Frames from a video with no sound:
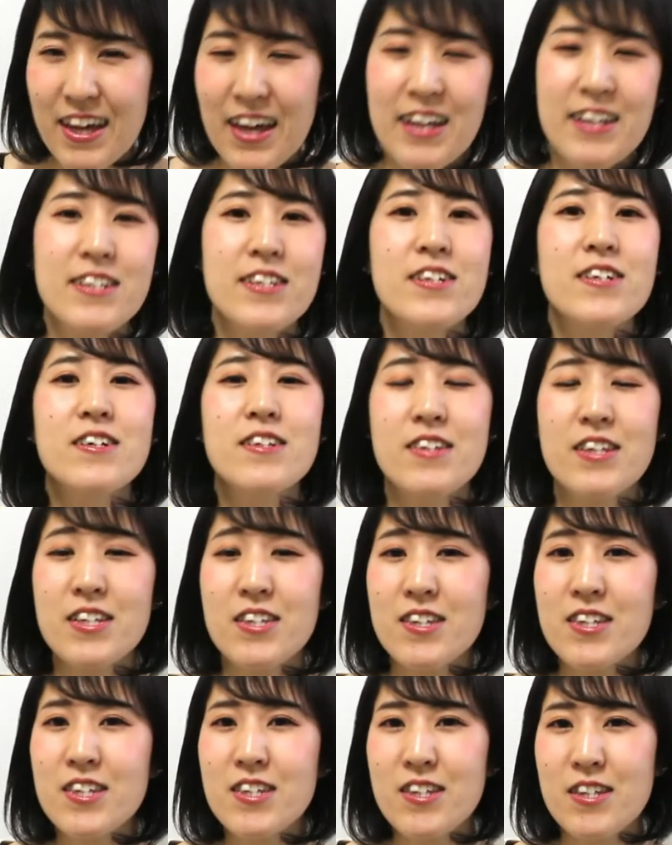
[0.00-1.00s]
and
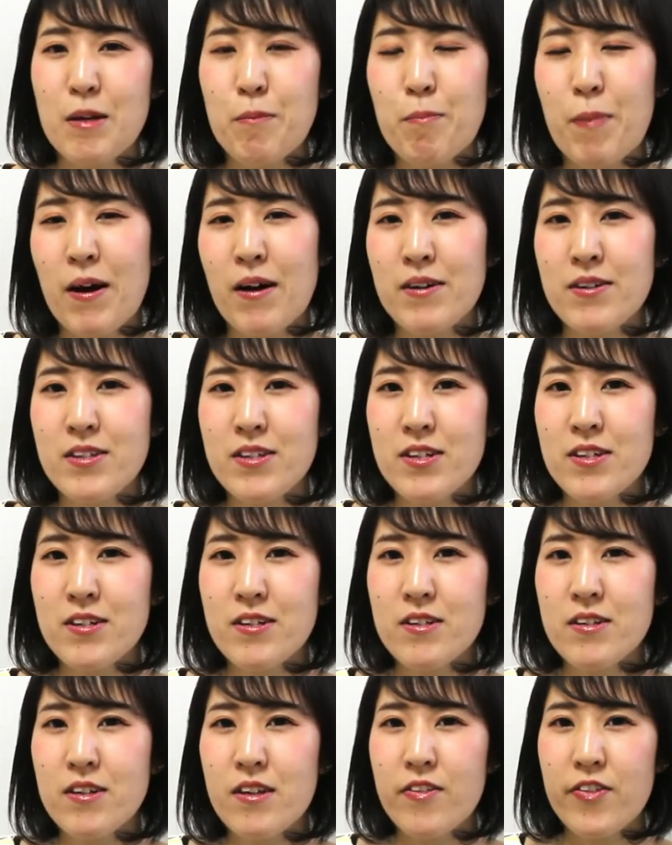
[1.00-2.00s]
this is about
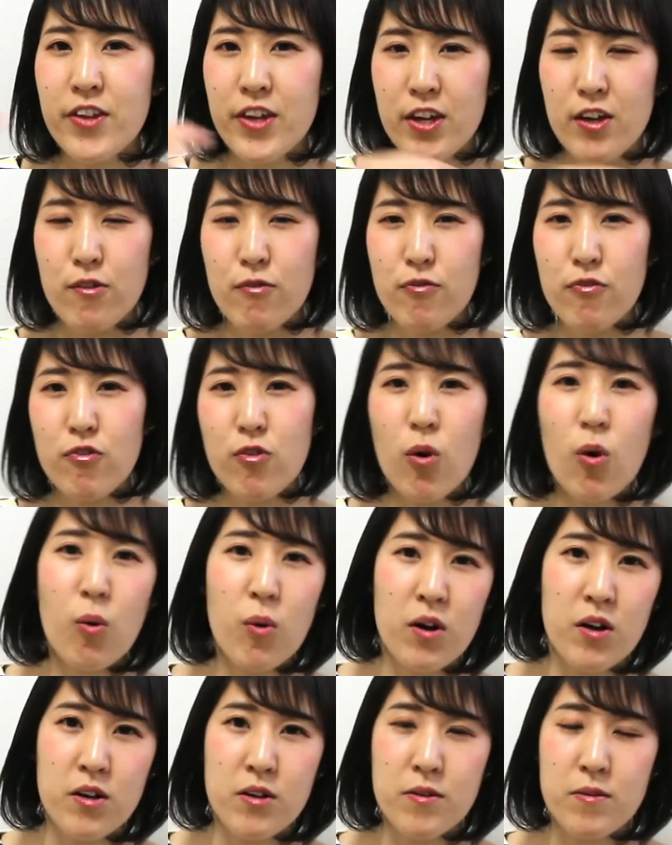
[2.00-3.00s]
the
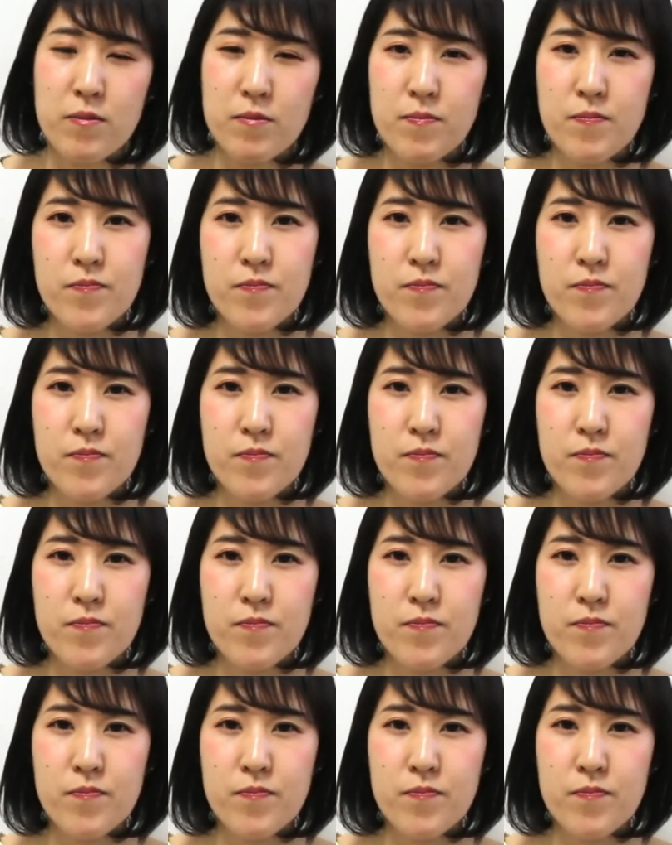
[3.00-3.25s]
floor.